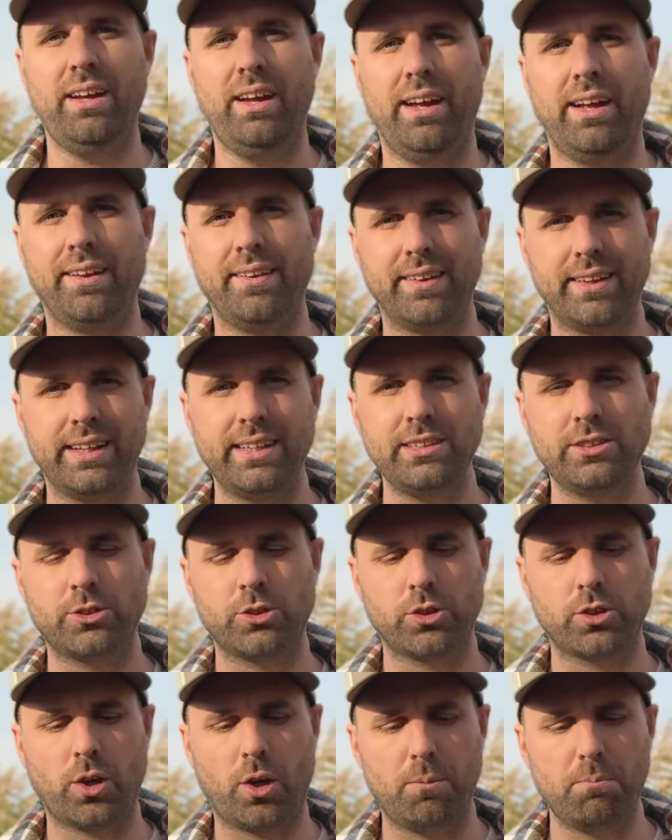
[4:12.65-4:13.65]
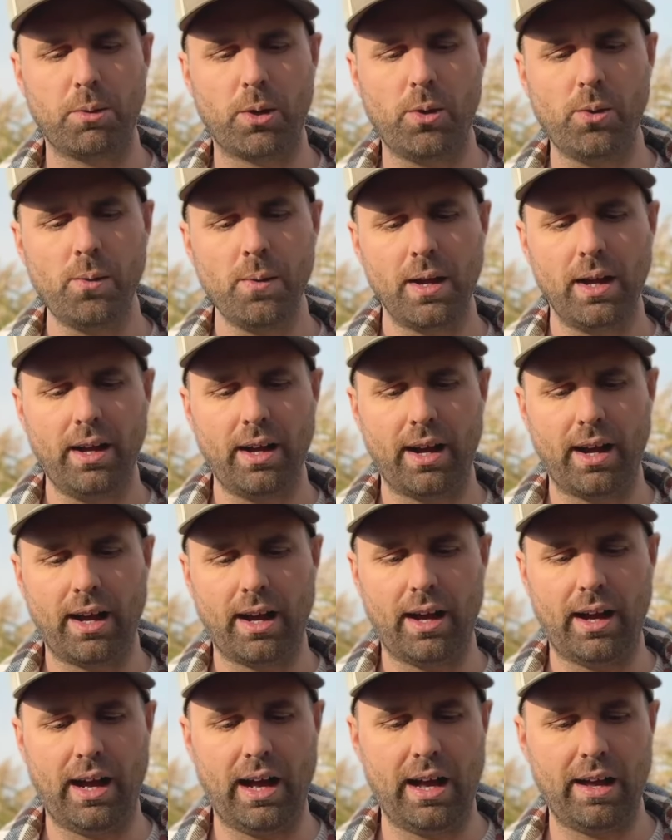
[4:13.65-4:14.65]
And this combo,
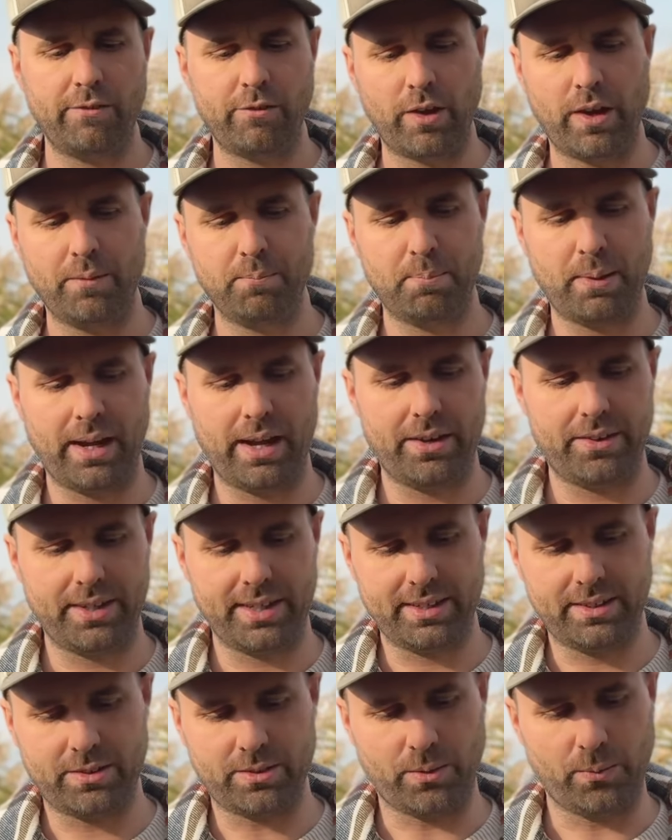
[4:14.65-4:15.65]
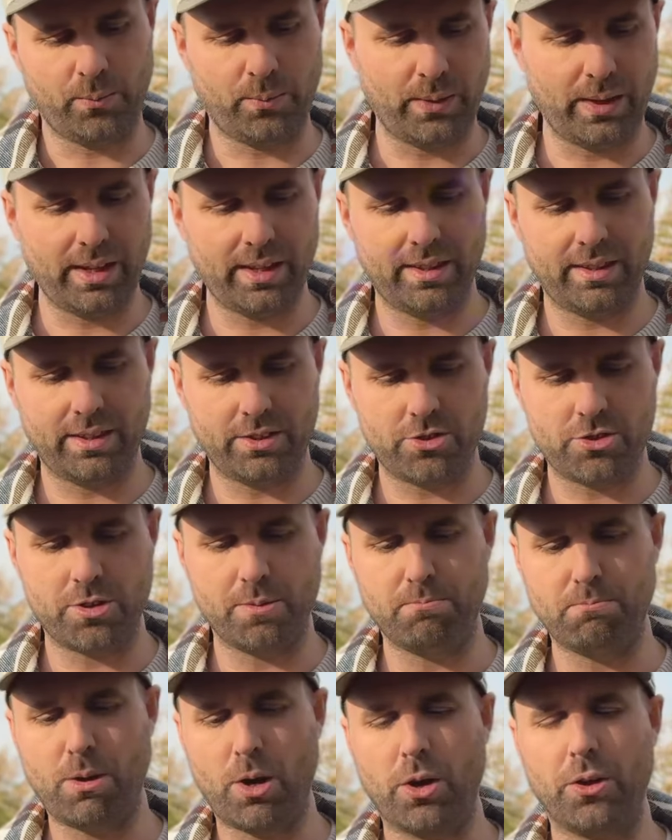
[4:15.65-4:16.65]
I've paired it with the
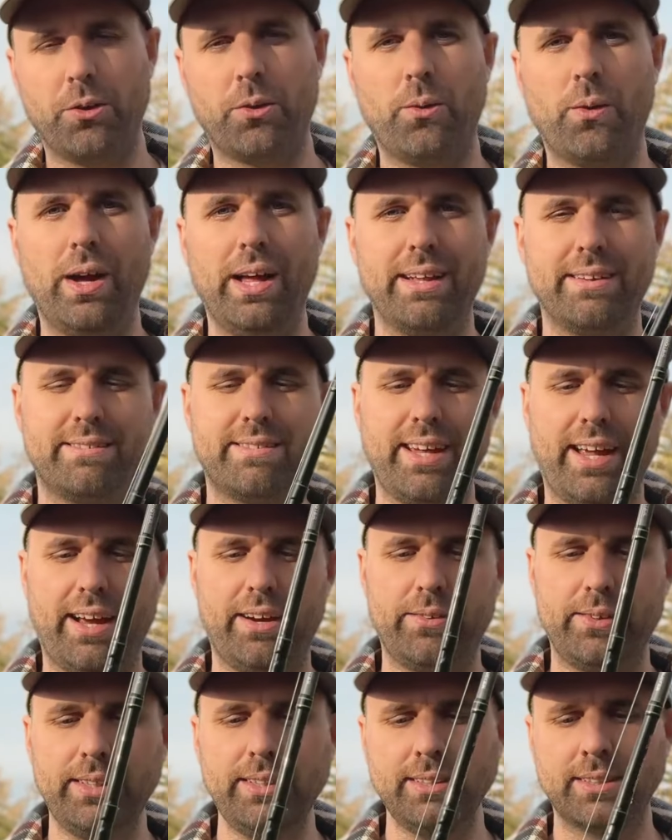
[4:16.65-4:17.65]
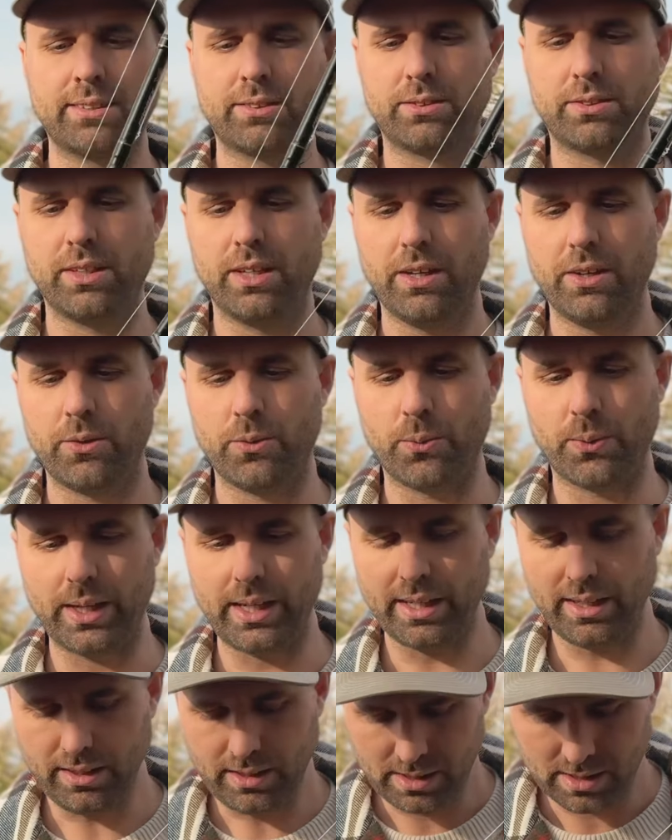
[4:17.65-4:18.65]
Shimano Antares
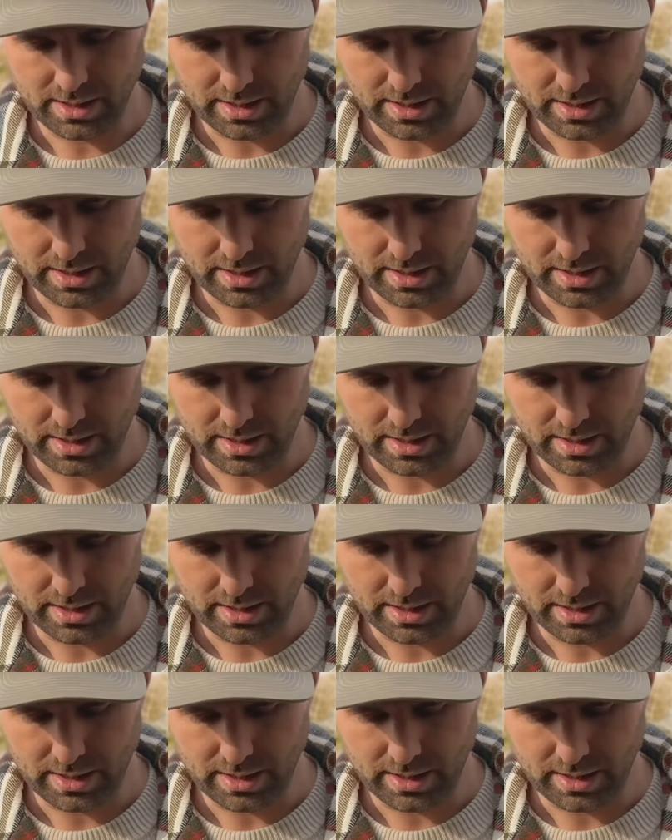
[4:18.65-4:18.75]
reel,